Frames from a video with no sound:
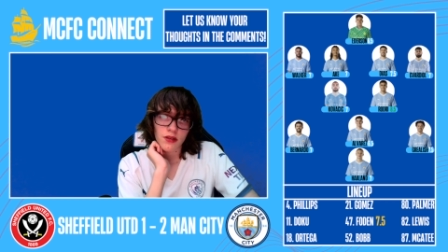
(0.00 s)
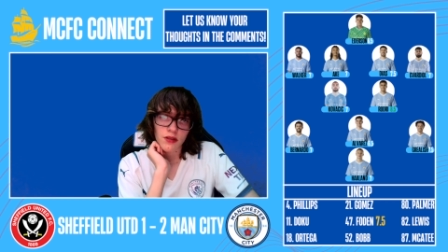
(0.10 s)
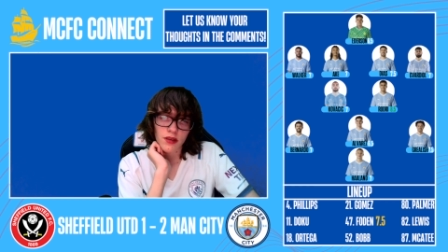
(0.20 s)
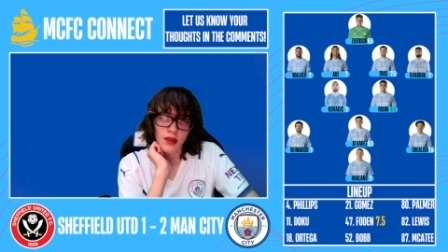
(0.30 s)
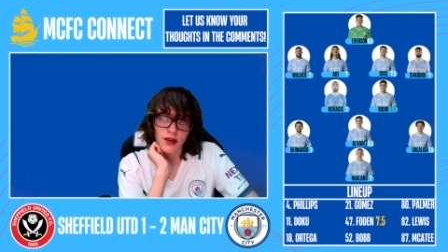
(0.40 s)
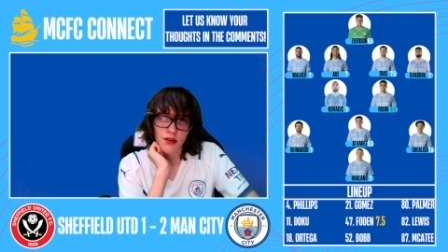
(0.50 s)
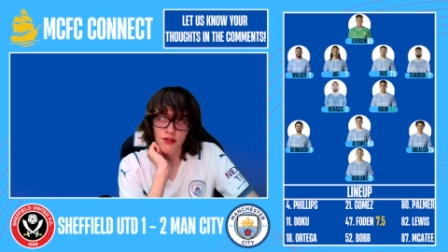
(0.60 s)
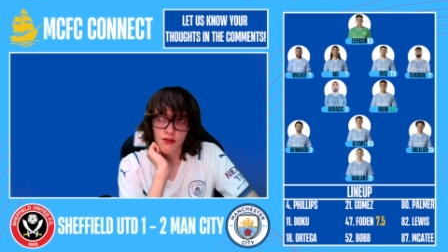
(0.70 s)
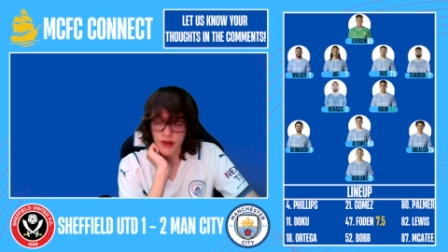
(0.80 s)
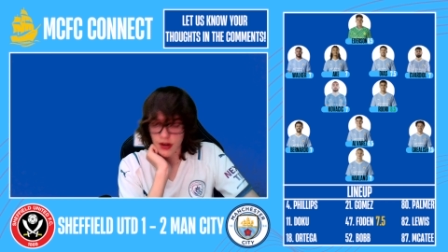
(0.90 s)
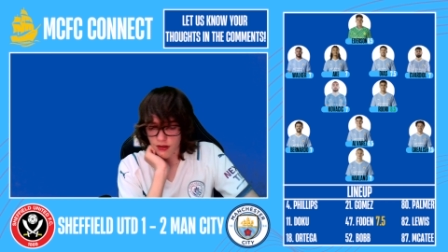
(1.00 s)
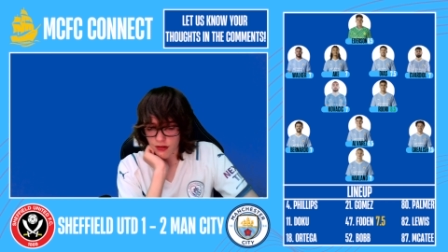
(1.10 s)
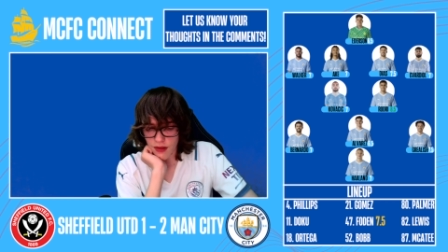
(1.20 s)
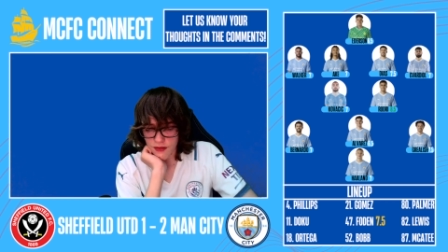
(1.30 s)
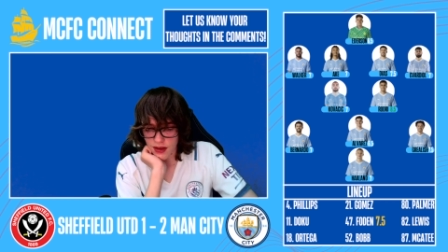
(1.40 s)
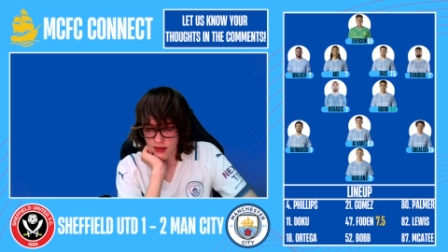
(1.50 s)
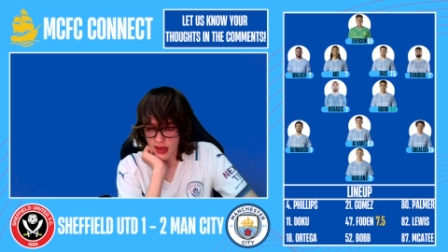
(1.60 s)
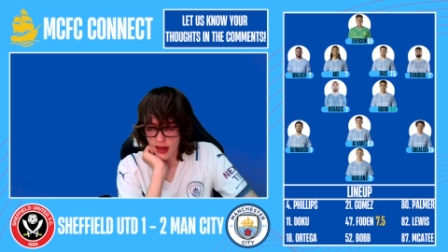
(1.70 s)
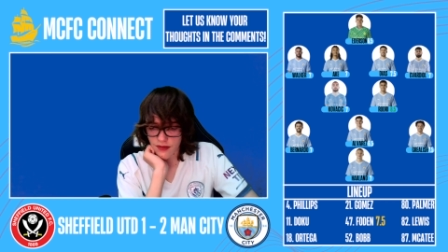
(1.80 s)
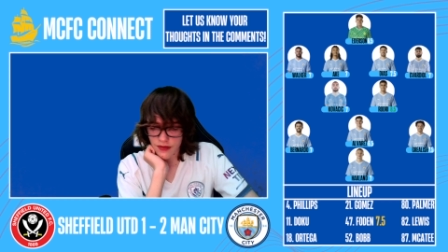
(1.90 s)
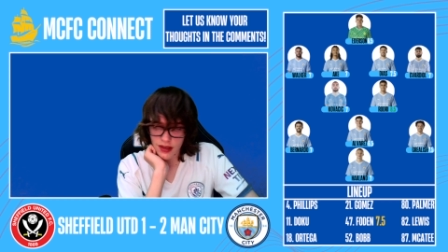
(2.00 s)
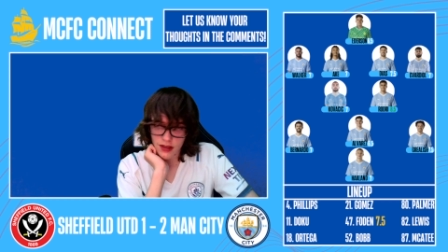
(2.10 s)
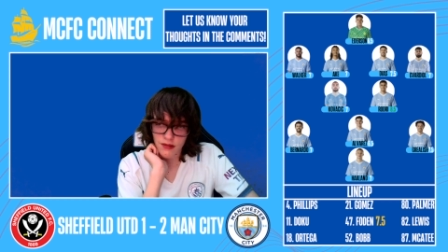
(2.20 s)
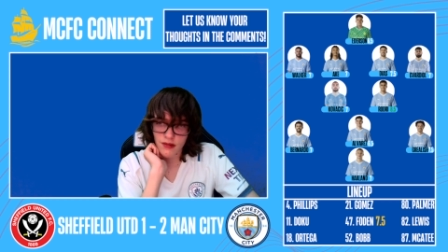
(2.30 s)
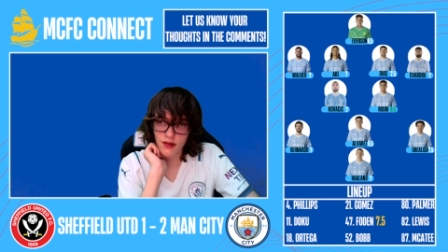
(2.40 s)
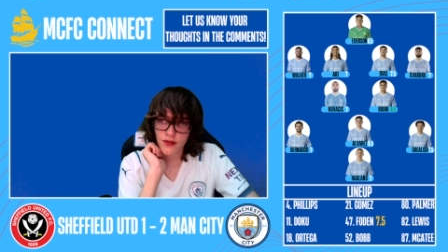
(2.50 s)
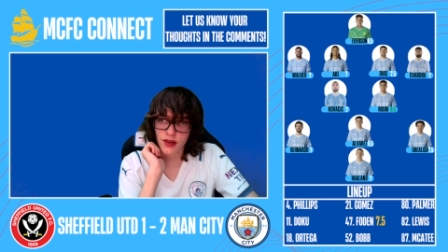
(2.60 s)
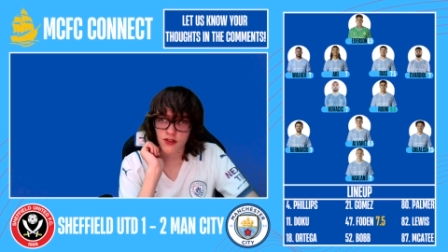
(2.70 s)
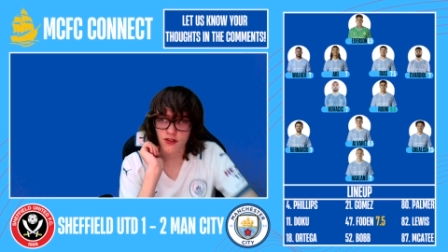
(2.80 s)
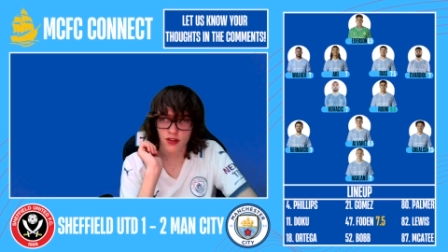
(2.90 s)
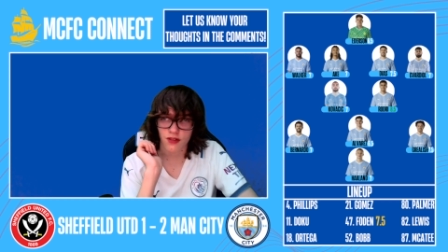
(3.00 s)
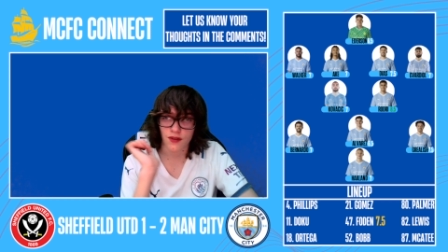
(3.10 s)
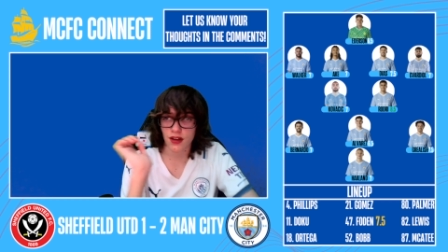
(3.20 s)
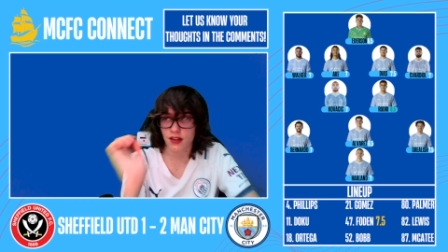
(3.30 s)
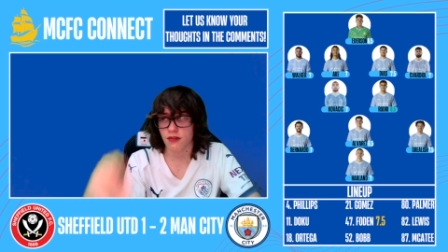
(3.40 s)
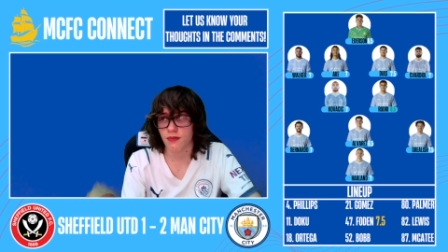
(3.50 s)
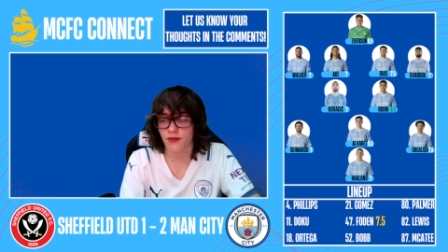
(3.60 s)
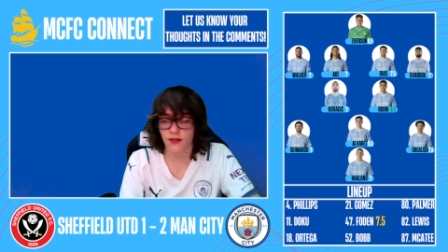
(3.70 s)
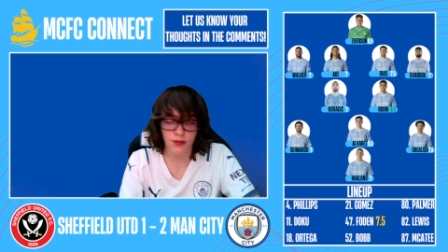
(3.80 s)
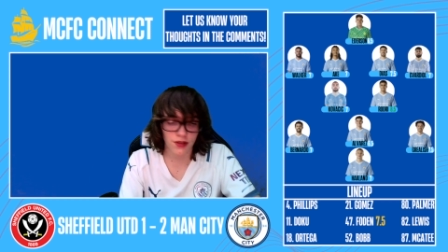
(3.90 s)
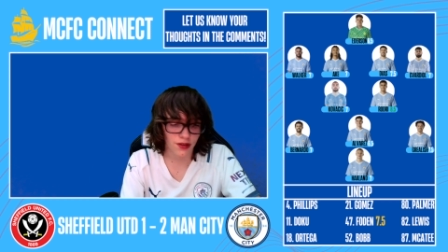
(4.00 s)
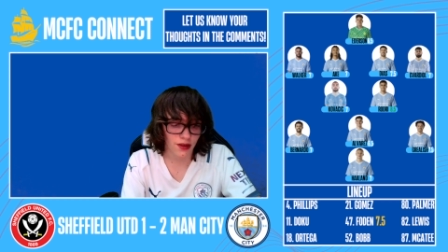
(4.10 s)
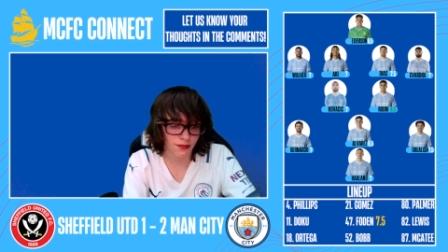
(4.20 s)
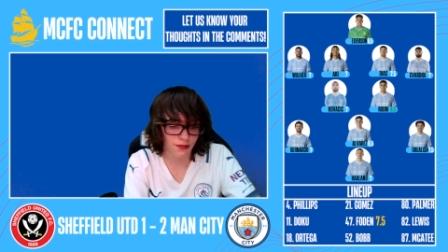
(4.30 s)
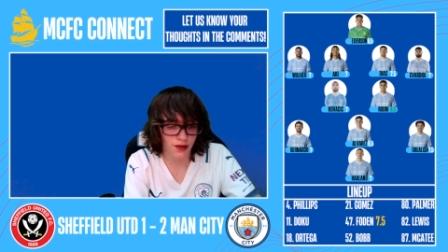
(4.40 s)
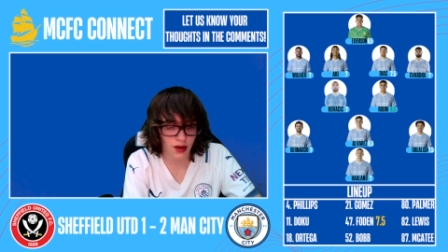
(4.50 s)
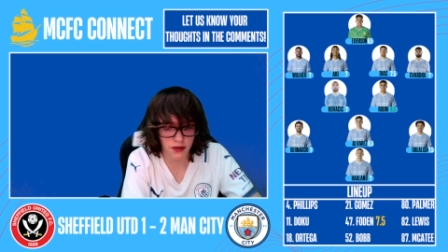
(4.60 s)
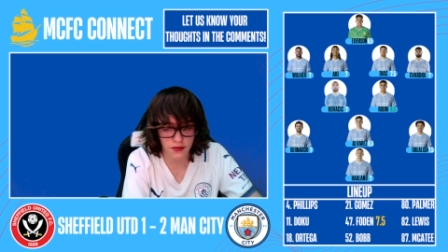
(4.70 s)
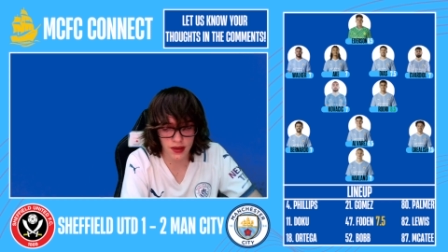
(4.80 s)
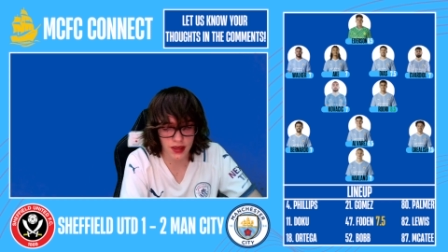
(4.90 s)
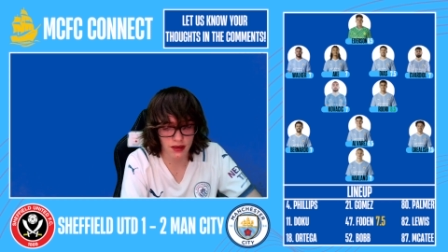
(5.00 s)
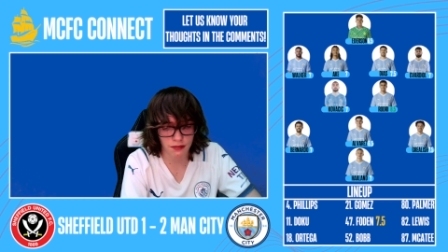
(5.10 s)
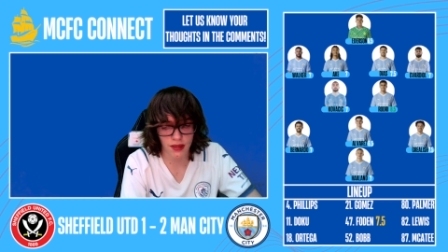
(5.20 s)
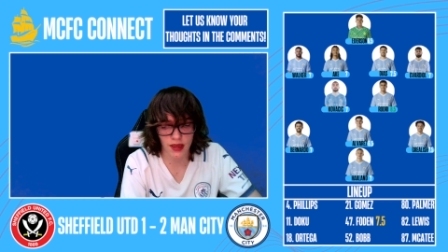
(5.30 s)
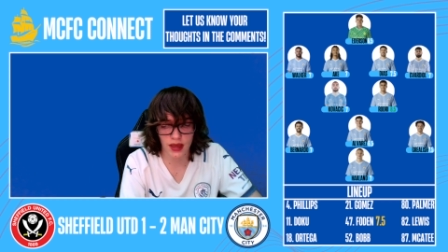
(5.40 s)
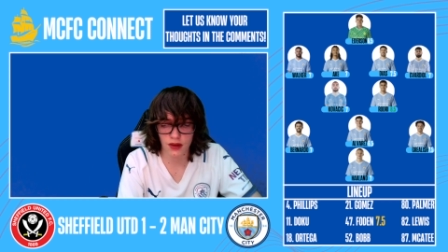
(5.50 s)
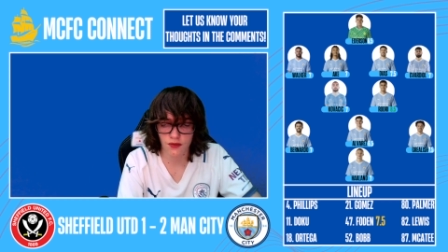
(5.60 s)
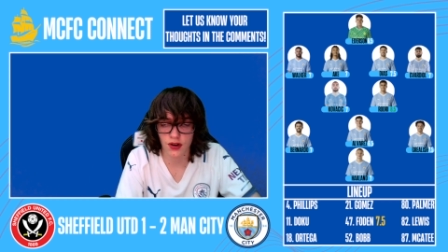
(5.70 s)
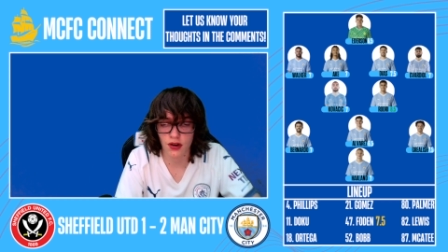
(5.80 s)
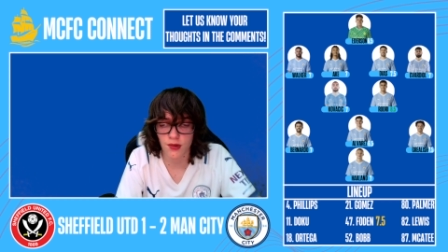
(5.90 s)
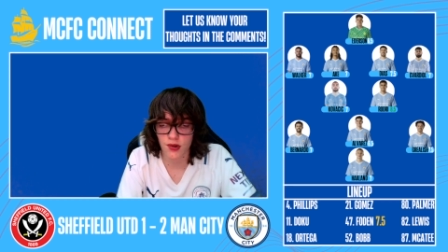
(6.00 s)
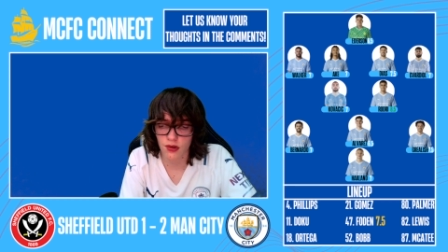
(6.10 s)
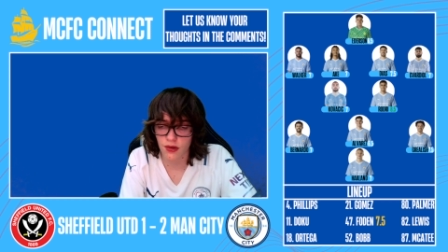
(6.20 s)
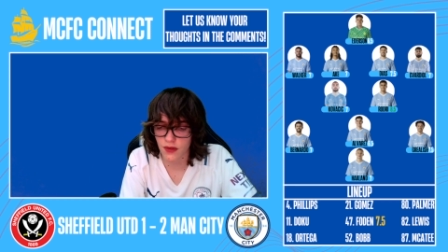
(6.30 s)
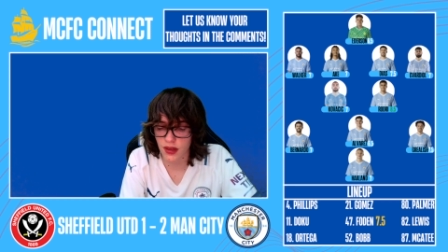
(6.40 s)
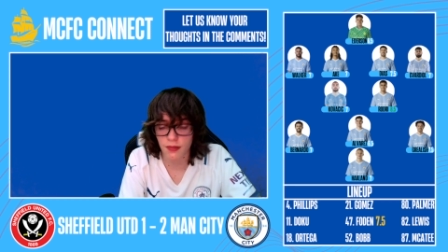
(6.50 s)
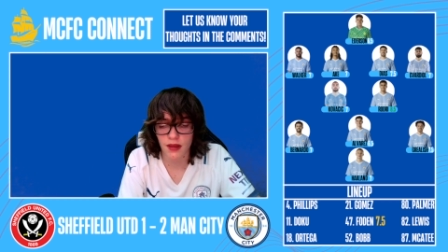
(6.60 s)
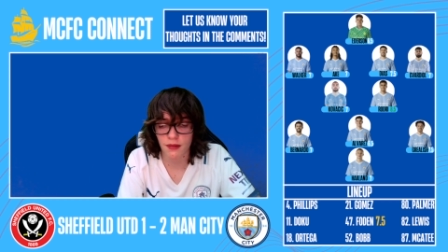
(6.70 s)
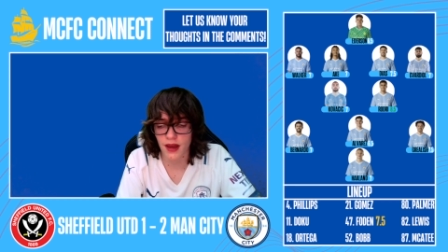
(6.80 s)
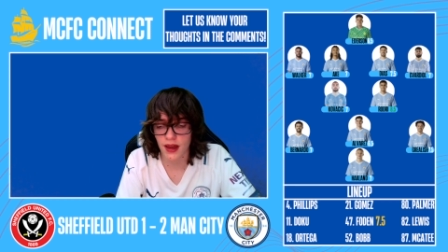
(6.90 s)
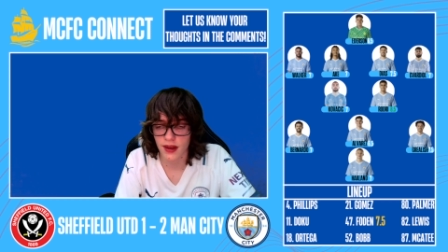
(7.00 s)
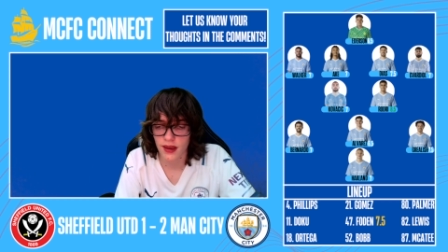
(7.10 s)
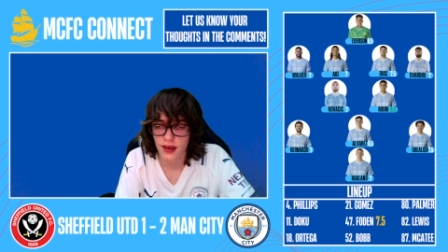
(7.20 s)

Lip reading: Josko Vardio, 7 out of 10. I think it justifies his performance. I don't think he played phenomenal. I don't think he played bad.